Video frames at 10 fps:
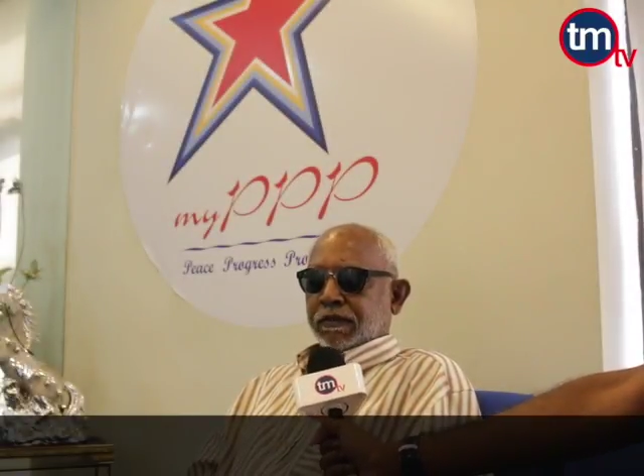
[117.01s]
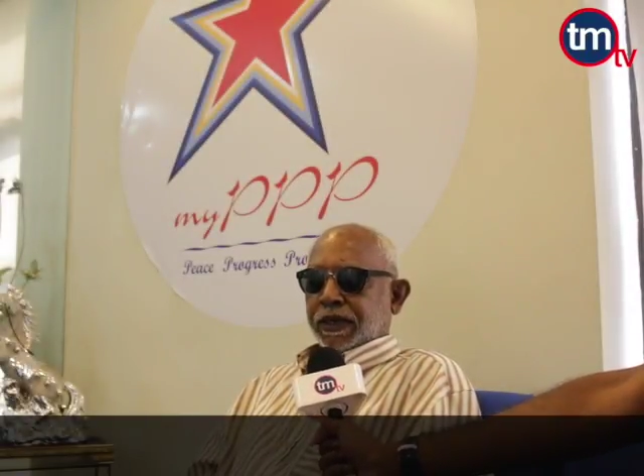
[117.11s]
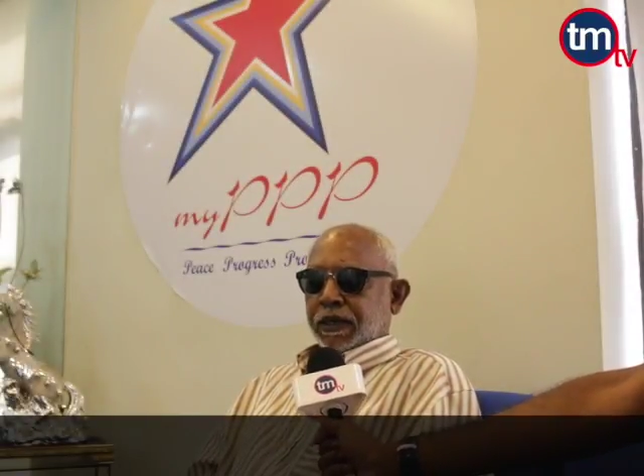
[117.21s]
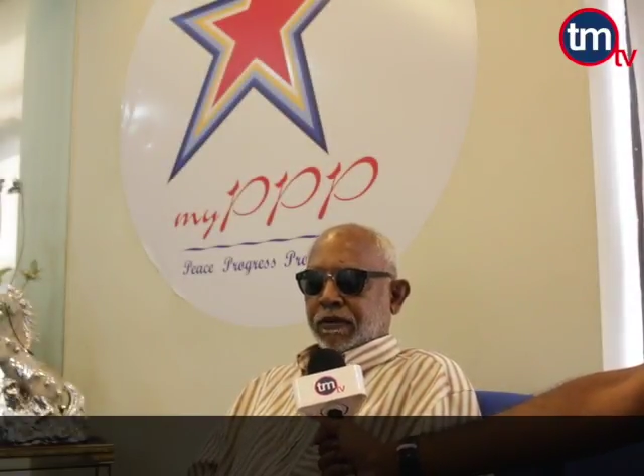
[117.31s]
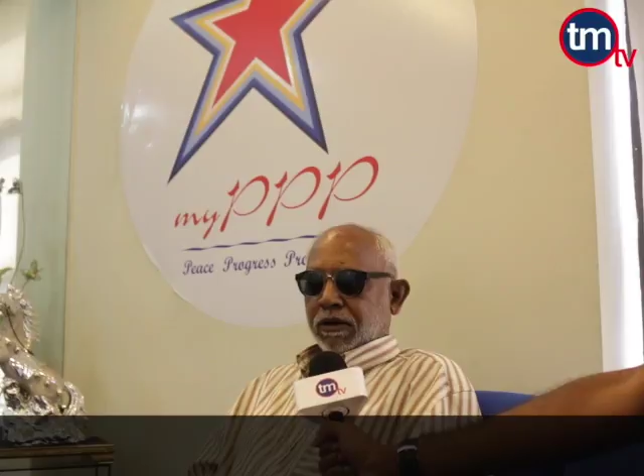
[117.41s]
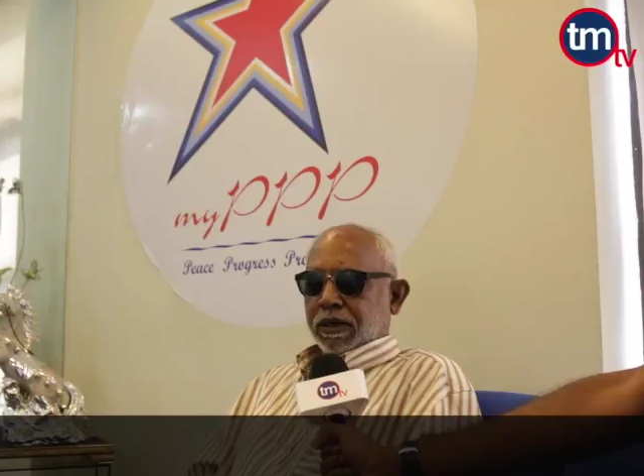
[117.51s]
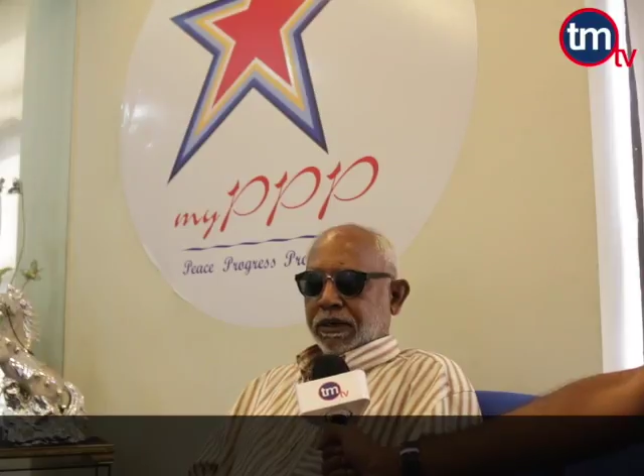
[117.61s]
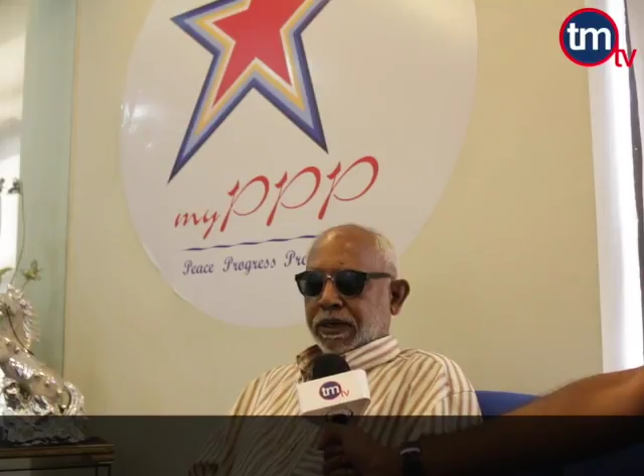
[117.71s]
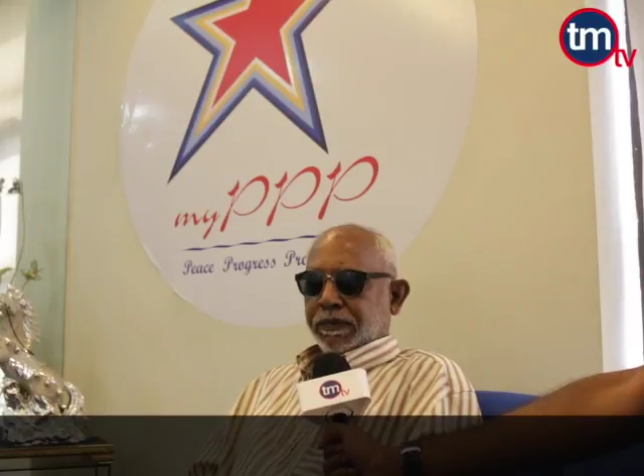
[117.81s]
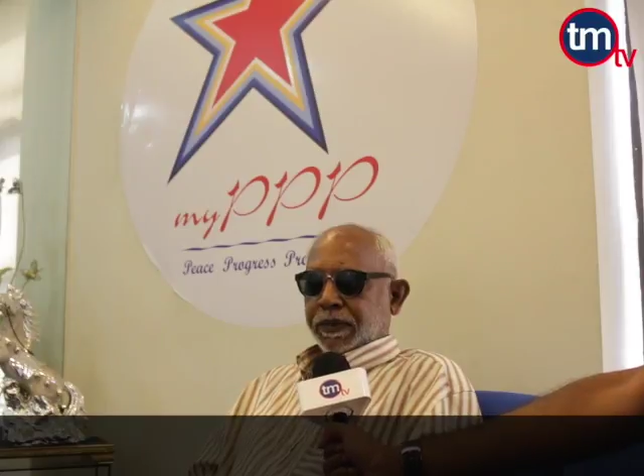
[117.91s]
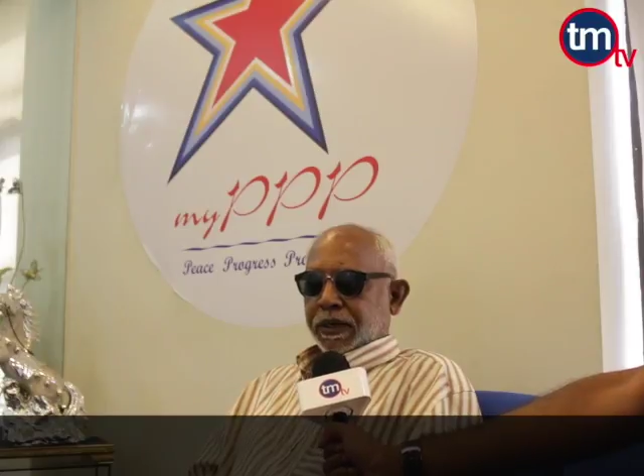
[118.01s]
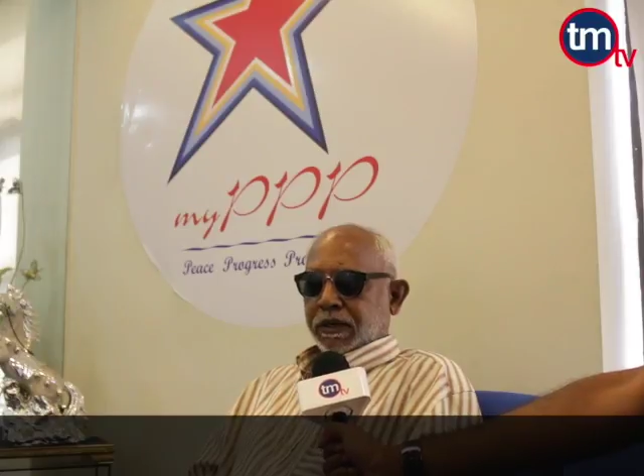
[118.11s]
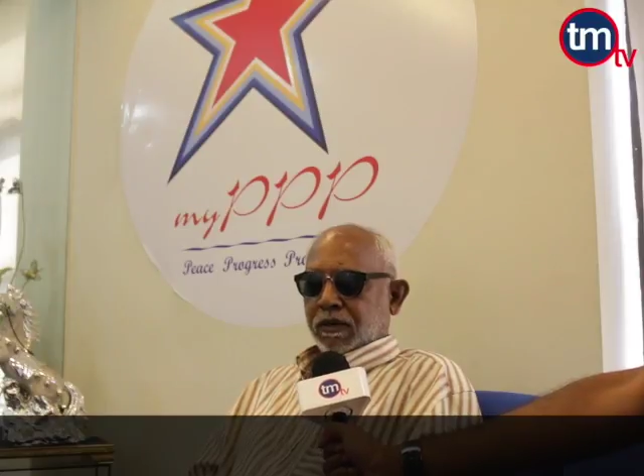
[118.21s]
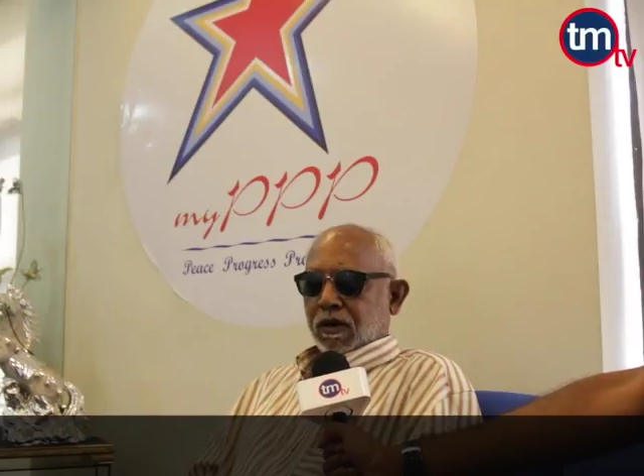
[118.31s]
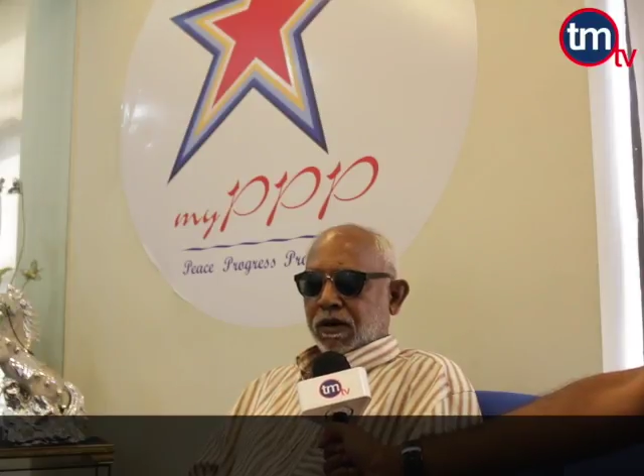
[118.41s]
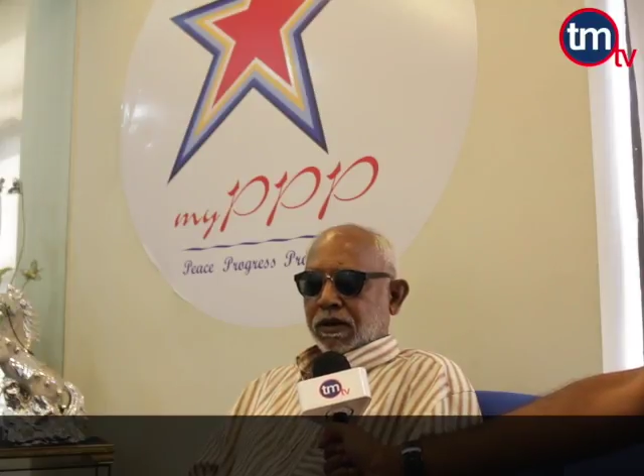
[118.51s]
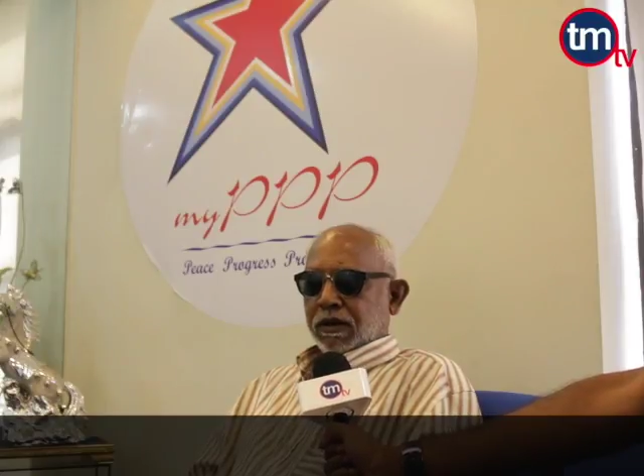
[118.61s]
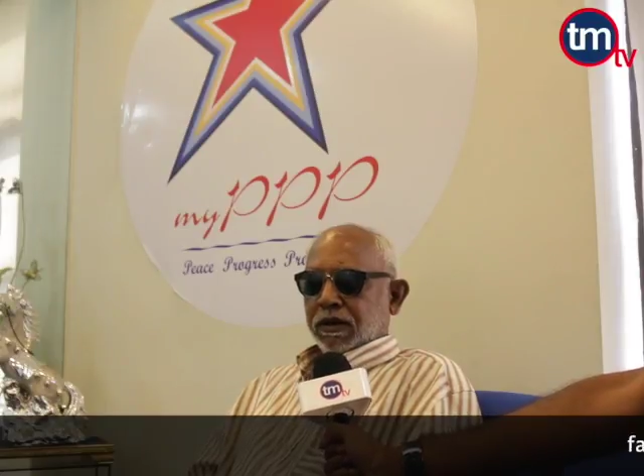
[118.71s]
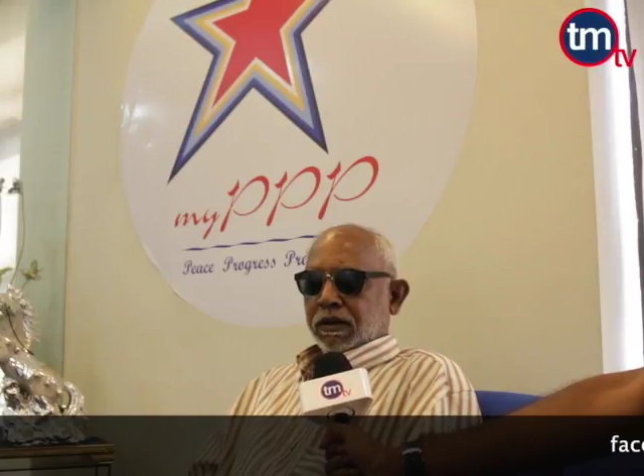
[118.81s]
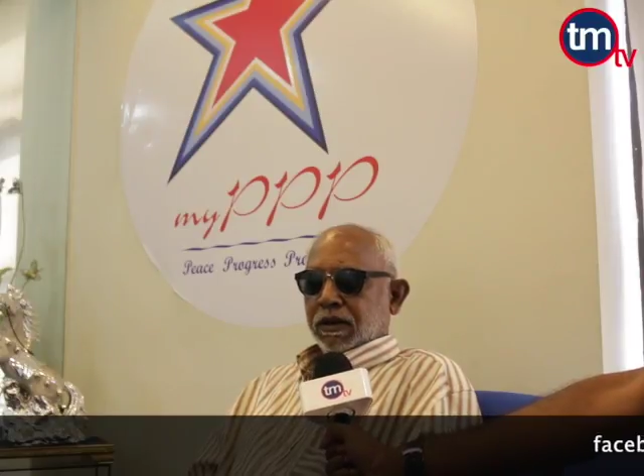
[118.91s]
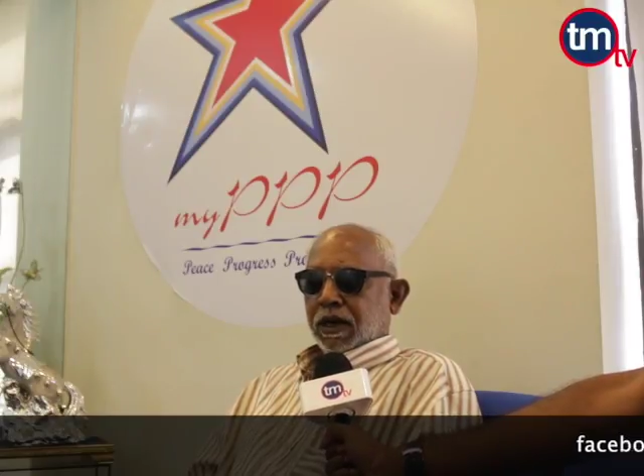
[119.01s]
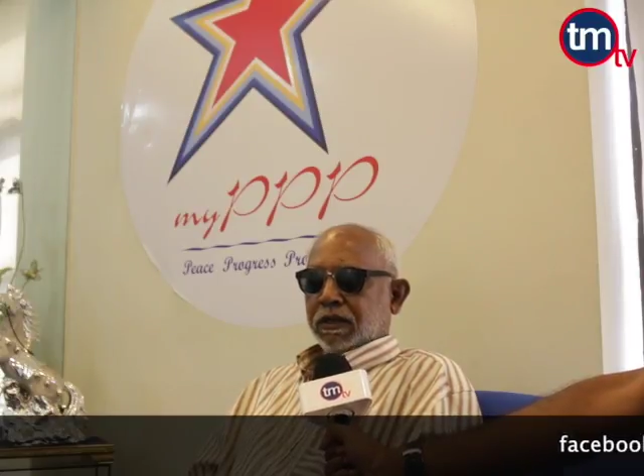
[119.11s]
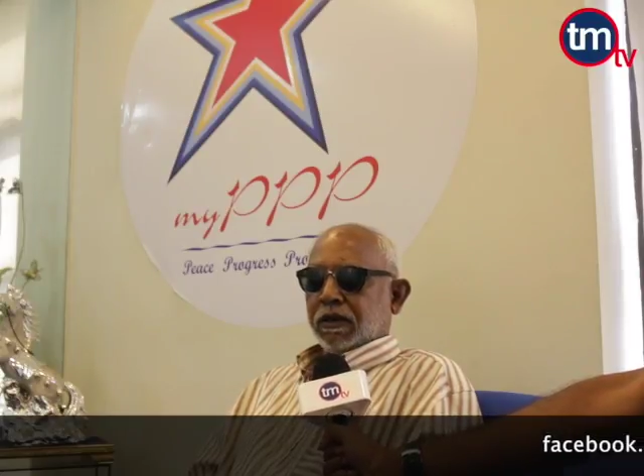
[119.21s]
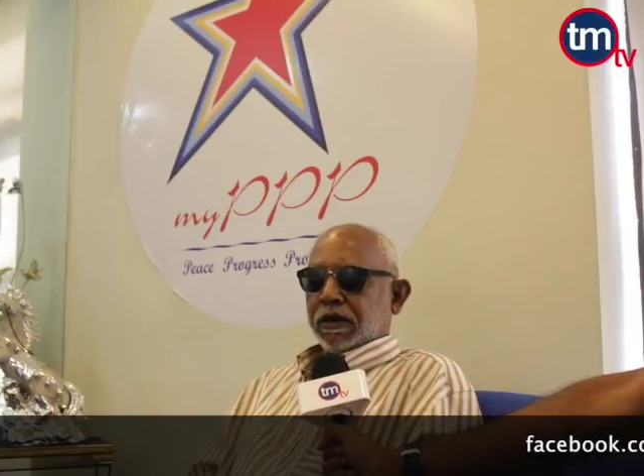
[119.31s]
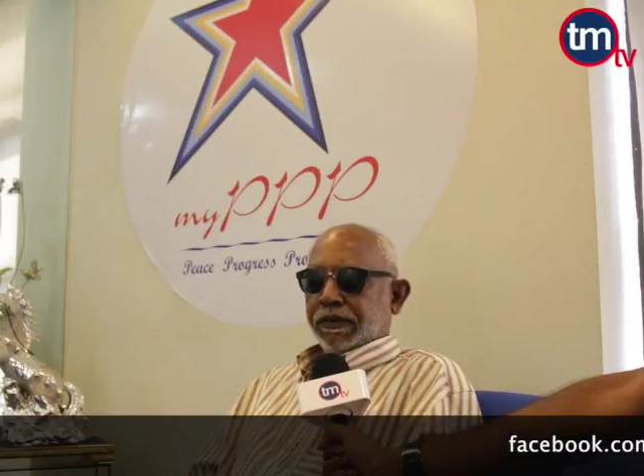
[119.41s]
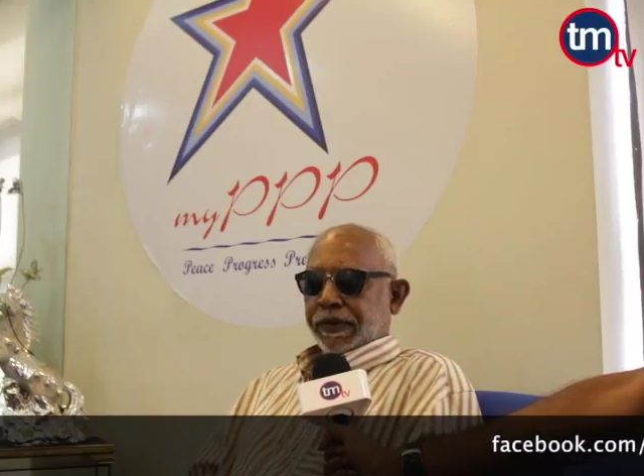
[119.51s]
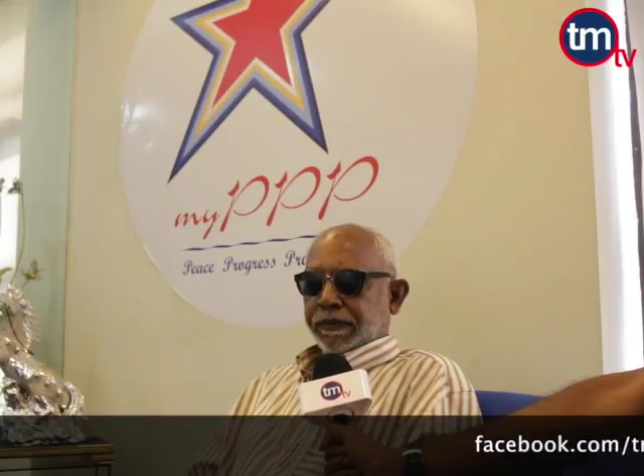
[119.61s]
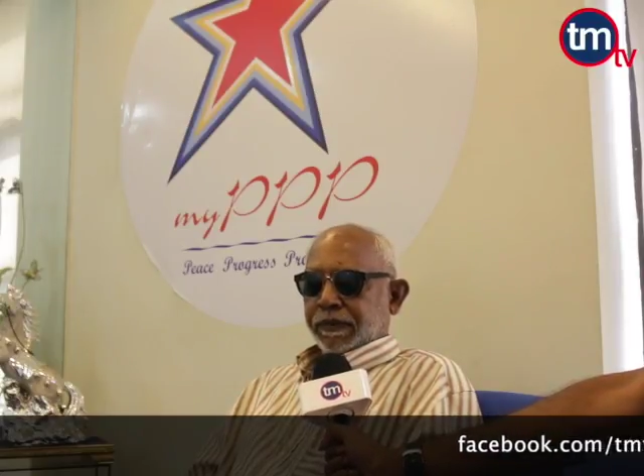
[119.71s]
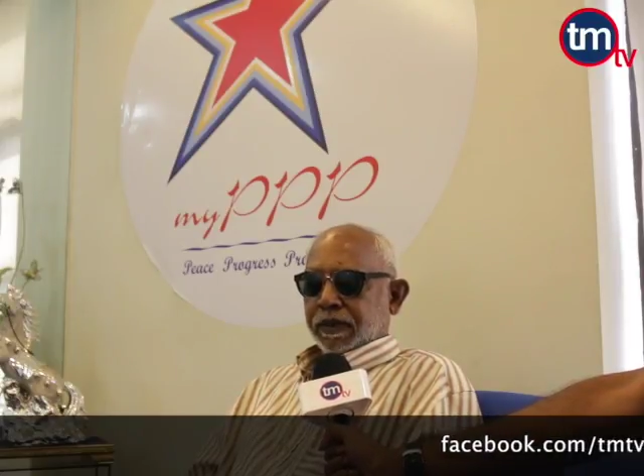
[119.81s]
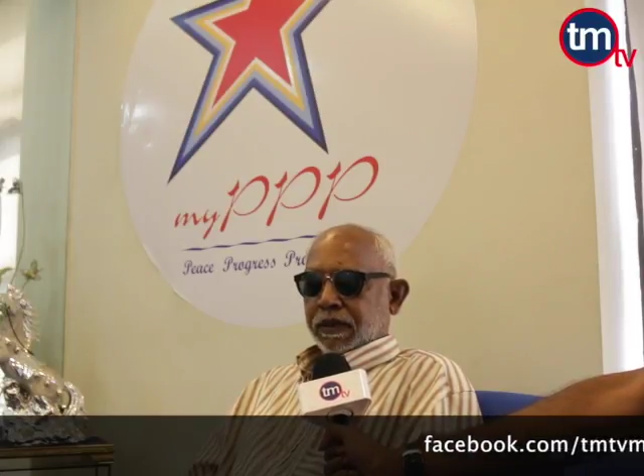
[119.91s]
When the doctor said, "Pray to God," I thought of him.